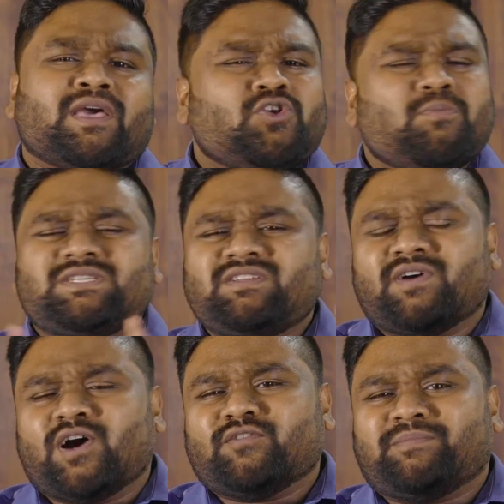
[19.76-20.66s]
You must have
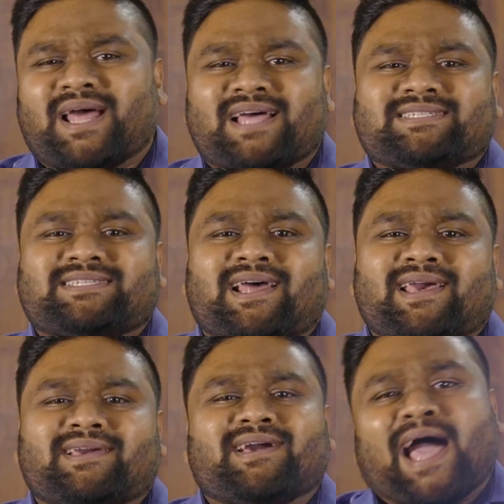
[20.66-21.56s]
heard of brands
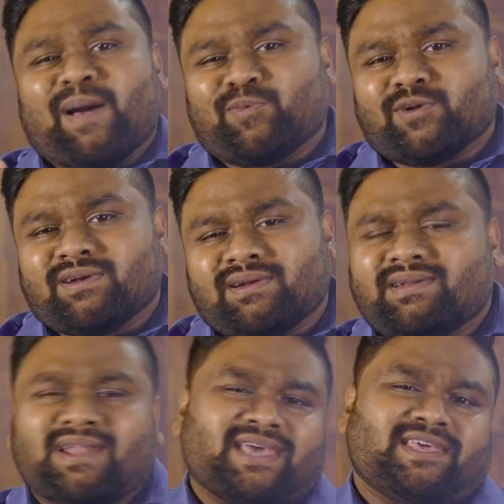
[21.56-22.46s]
like Apple,
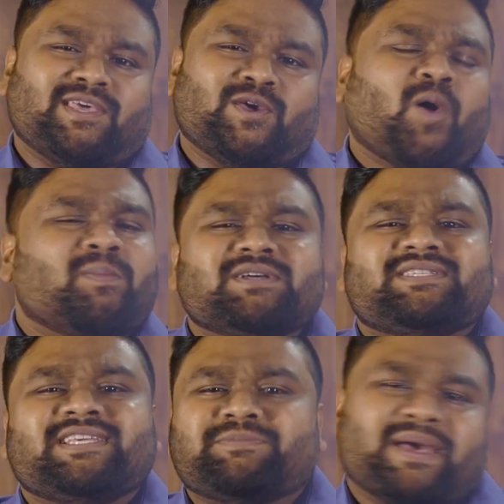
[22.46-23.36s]
Nike, or
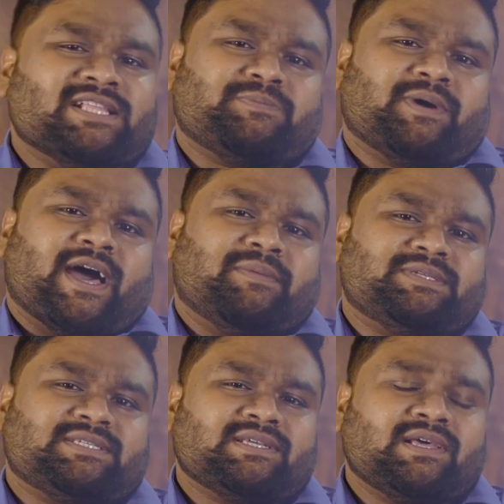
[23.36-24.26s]
Mercedes-Benz
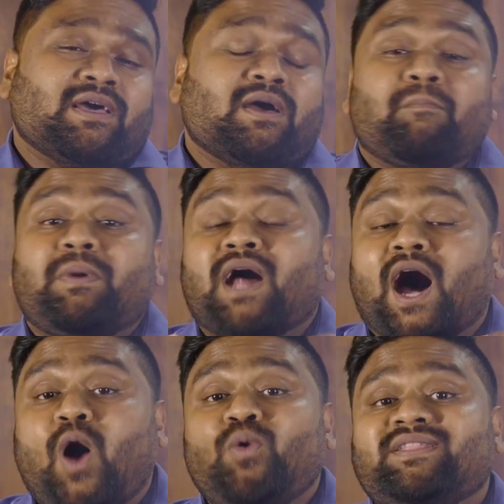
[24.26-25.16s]
perhaps. But
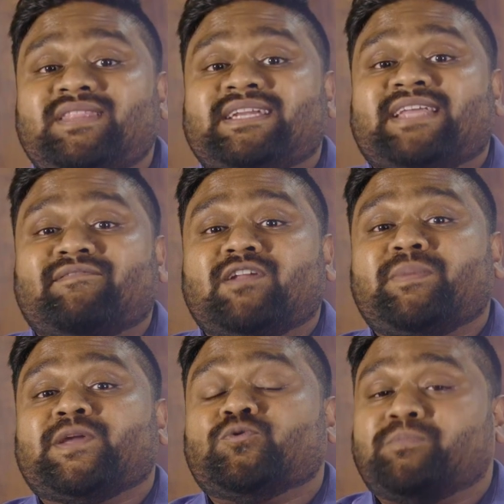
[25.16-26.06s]
how did they
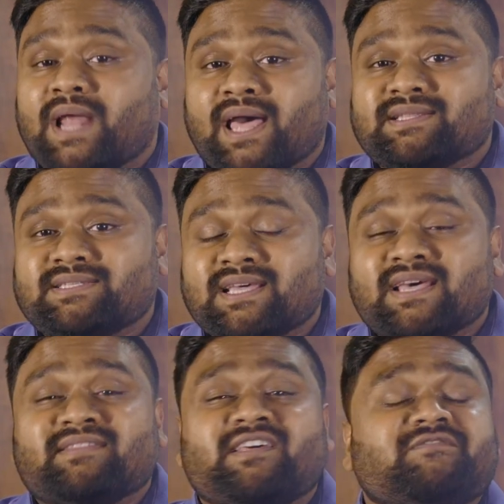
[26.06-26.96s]
develop into brands
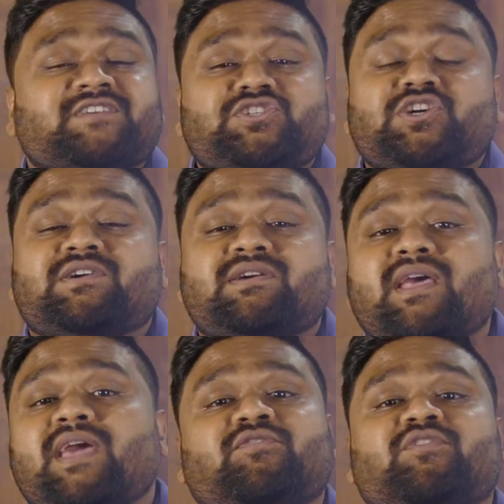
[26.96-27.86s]
that have such a
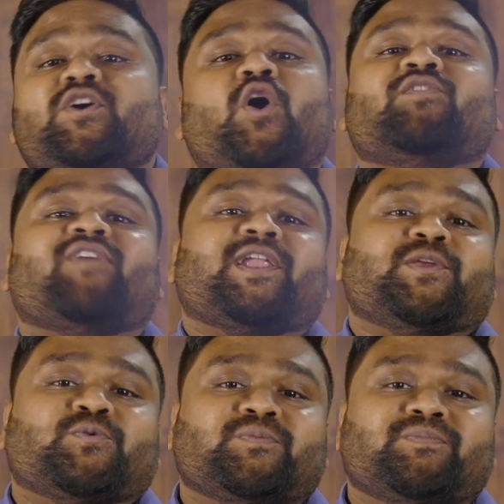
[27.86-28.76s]
great recall value?